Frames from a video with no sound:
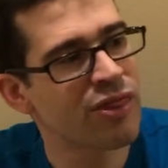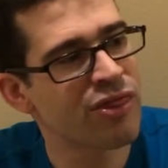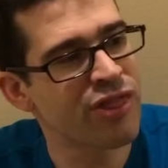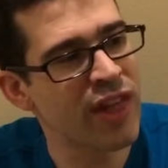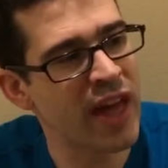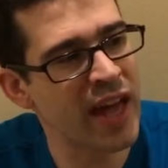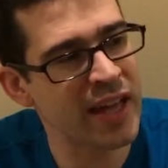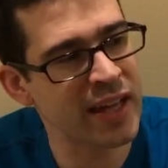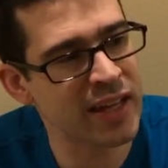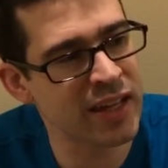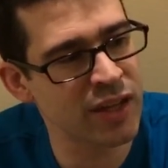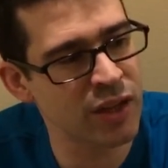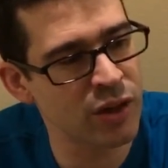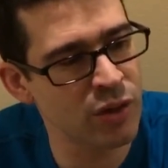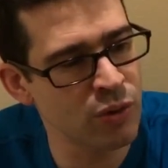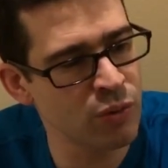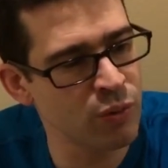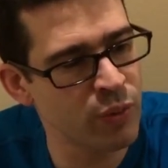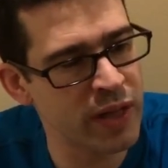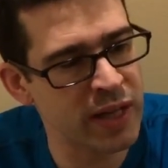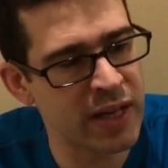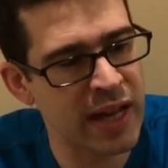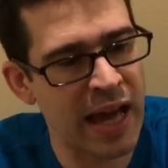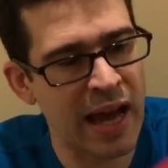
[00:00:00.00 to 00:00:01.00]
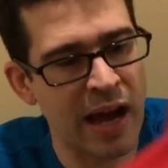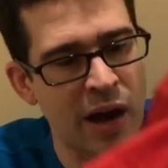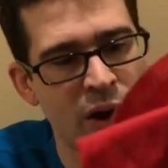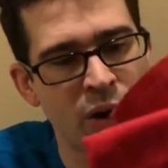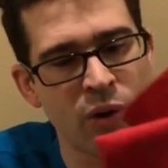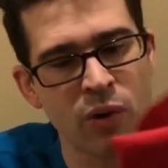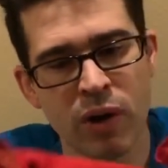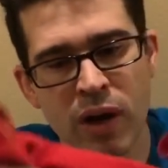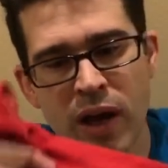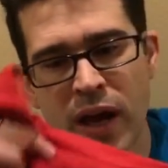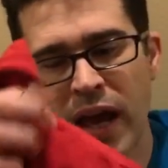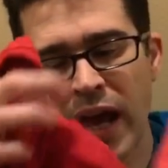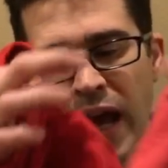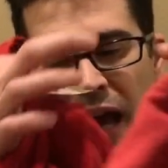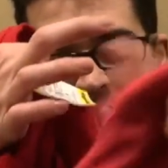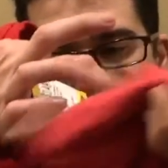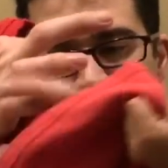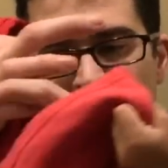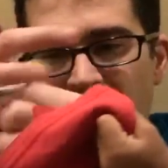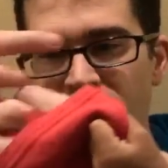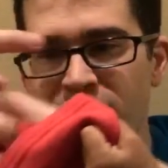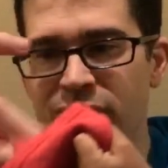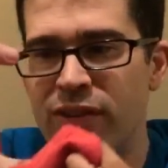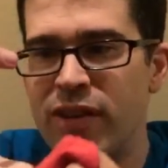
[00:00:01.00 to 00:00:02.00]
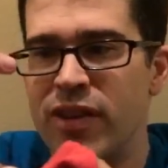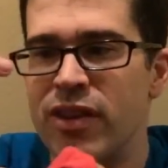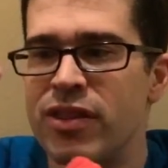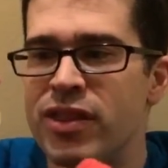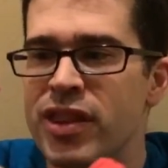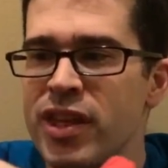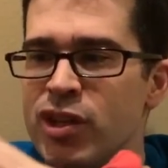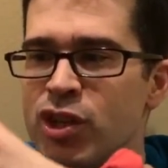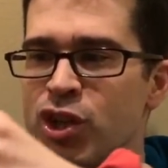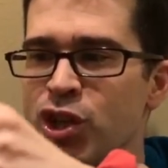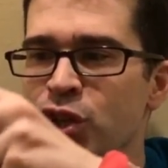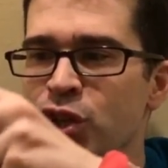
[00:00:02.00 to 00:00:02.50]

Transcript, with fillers: Thank you. We now have this